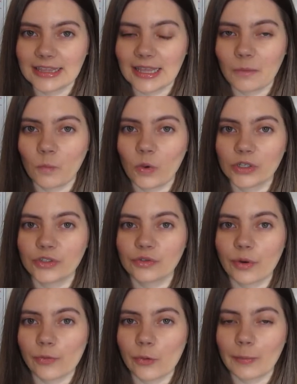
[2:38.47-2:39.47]
And then once
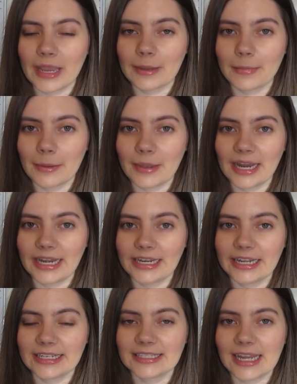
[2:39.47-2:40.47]
you're on my mailing
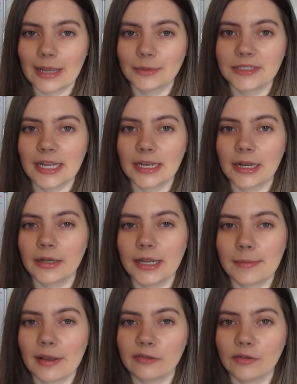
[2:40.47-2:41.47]
list, I will send out an
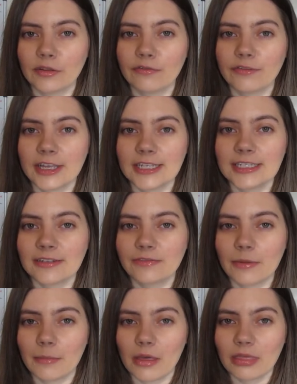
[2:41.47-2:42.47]
email on the first of
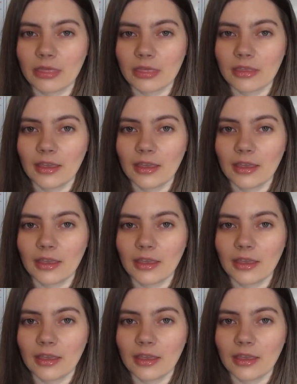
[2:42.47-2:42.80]
the month